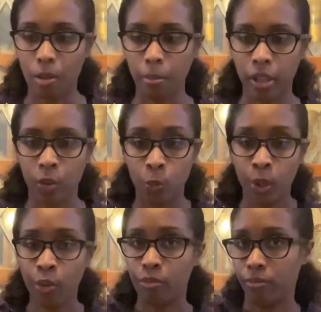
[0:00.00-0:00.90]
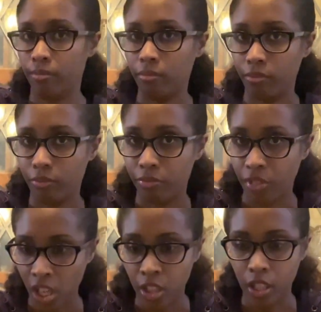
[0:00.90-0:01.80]
But we're
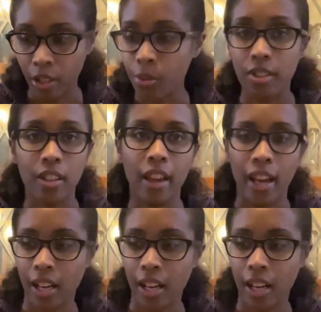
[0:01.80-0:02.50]
very close to that.